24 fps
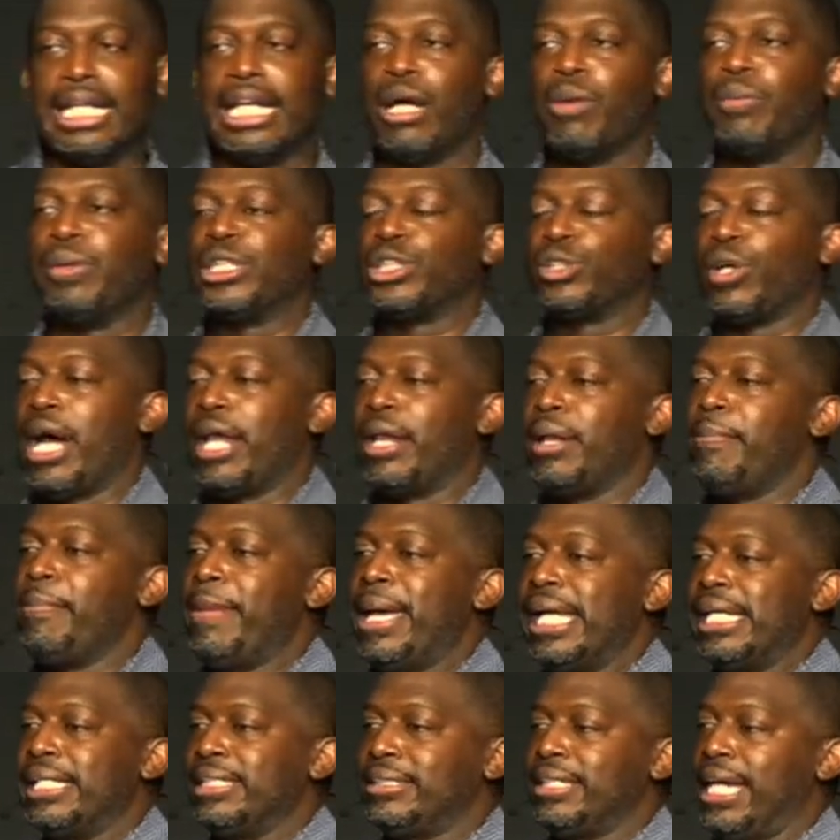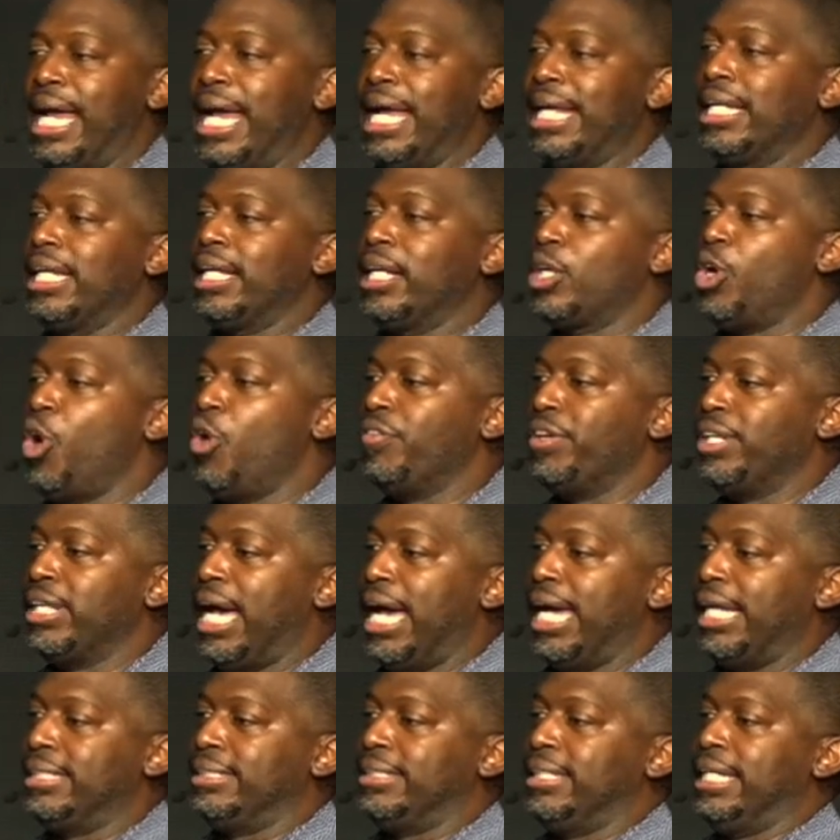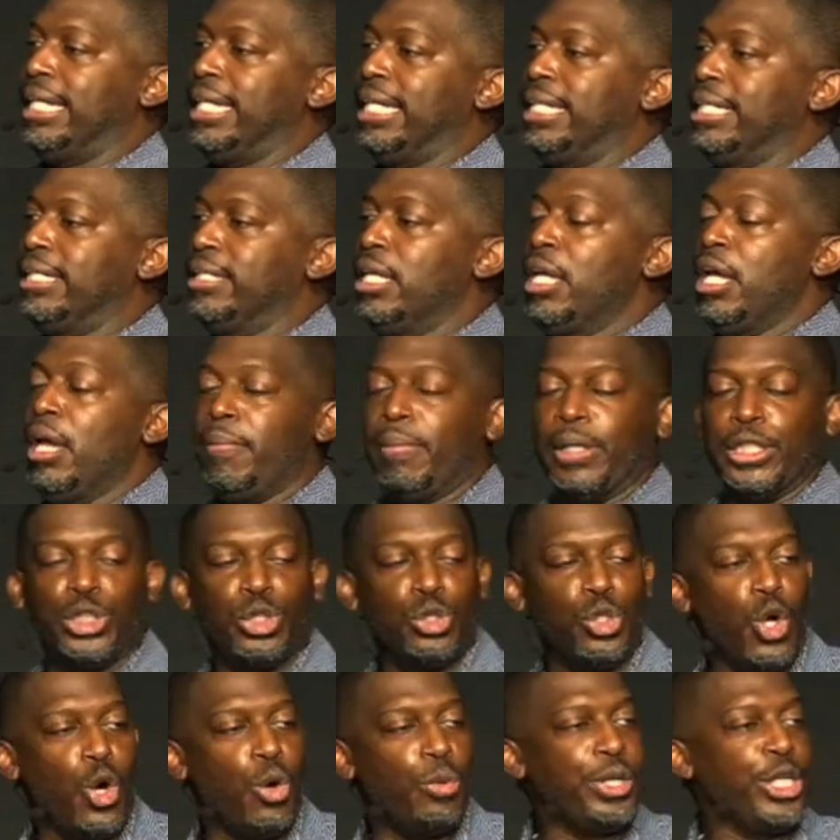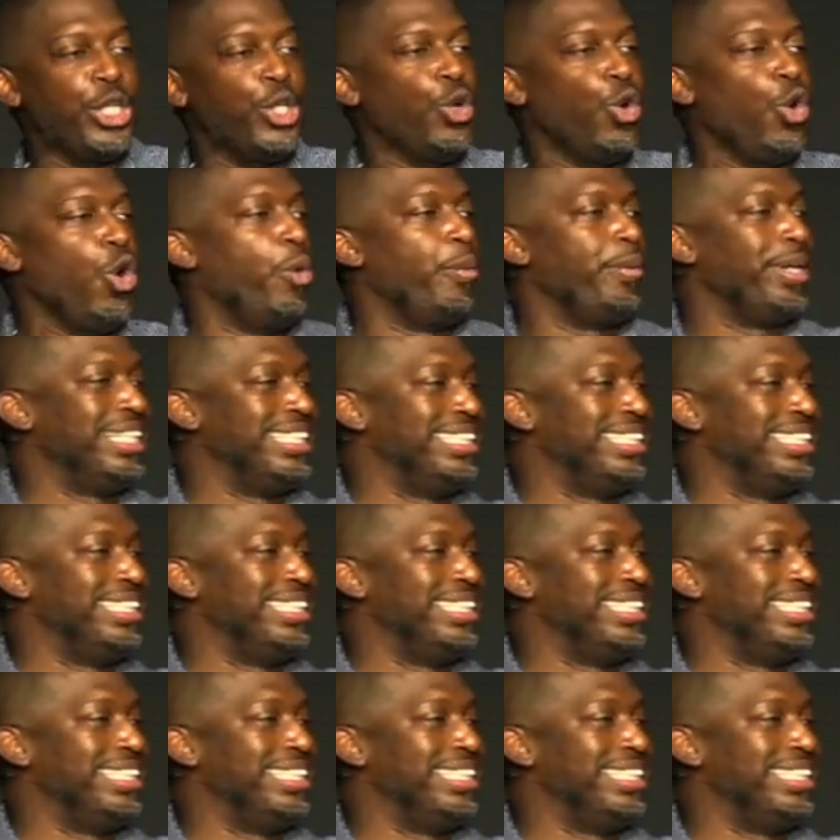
here and we trying to maintain in COVID-19, but you know what we doing? We